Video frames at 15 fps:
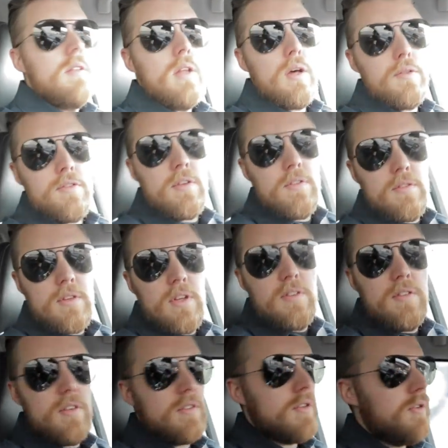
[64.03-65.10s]
Now since
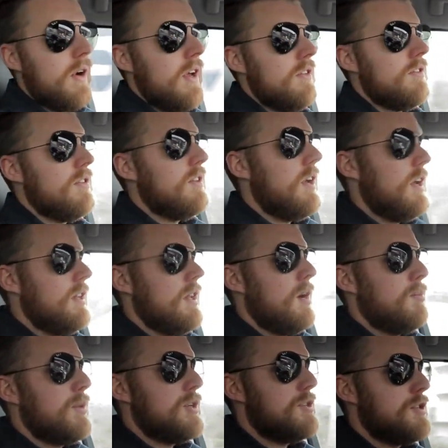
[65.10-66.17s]
this is crazy day
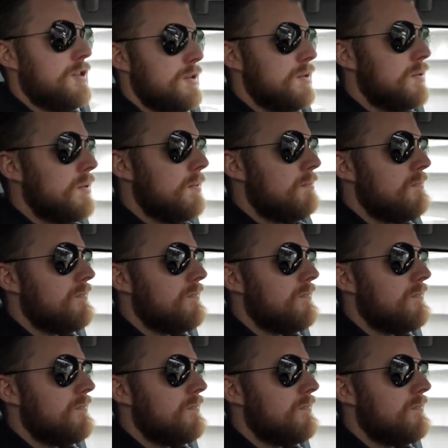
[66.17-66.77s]
number 2,